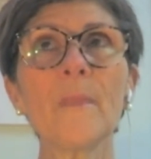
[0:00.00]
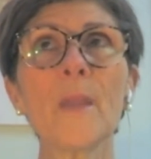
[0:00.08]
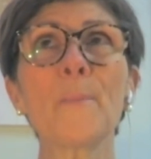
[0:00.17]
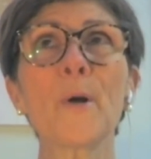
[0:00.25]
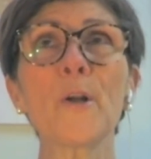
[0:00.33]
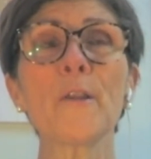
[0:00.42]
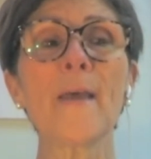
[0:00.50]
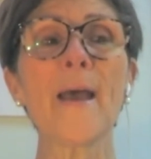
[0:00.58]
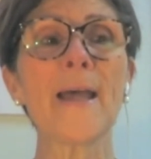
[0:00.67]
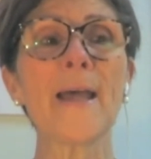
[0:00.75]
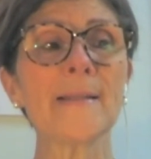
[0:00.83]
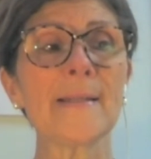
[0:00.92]
part of
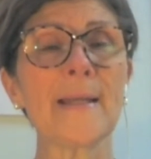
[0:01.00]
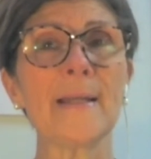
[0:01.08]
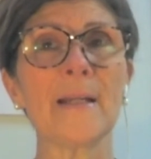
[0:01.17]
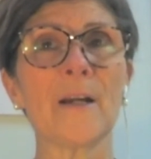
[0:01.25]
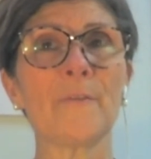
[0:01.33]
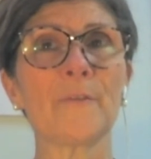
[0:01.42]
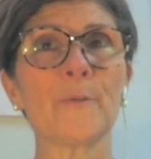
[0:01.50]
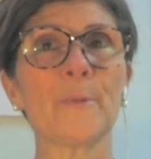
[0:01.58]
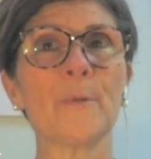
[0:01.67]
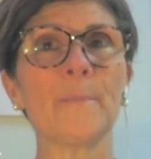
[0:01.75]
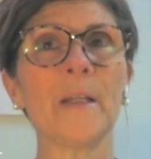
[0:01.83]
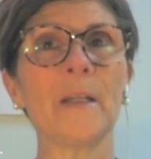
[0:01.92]
that is getting
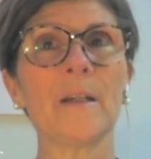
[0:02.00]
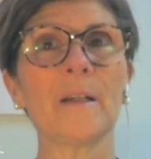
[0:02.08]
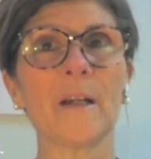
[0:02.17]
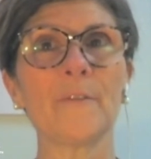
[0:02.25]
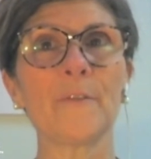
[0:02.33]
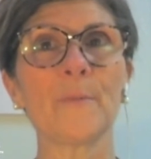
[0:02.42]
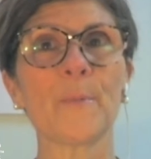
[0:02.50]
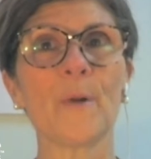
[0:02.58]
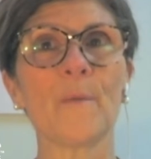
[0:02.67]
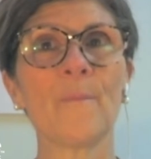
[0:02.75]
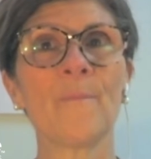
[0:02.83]
comfortable being uncomfortable.